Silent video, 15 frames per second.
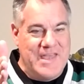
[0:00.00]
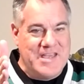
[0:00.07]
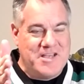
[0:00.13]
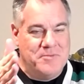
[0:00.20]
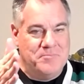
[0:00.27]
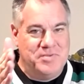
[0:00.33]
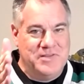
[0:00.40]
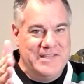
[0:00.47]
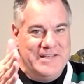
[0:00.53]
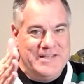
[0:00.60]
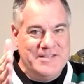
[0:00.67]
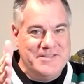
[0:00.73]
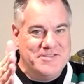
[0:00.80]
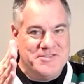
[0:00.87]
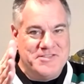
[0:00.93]
a
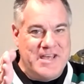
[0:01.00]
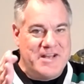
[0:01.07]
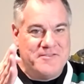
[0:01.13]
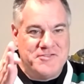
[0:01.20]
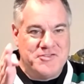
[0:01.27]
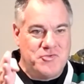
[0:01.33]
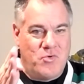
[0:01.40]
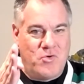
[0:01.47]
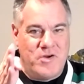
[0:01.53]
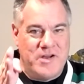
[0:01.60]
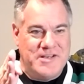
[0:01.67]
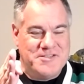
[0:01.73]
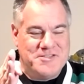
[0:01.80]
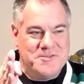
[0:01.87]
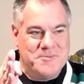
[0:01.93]
completed set of
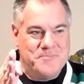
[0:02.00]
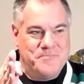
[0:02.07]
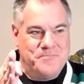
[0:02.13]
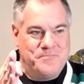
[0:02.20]
stories,